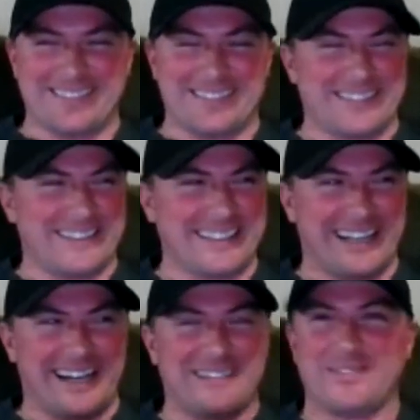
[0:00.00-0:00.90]
oh,
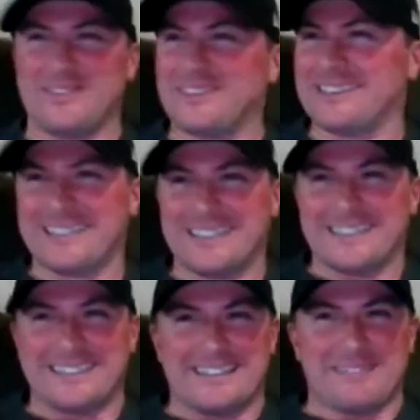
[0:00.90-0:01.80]
I've
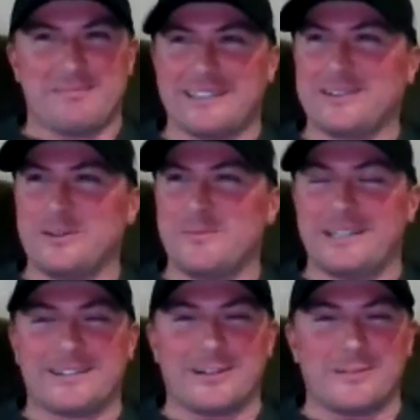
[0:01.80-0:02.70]
I've been to too
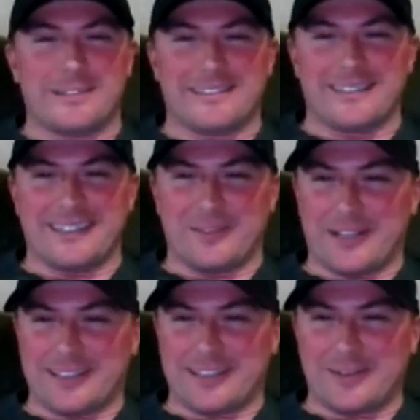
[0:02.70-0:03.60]
many tournaments and watched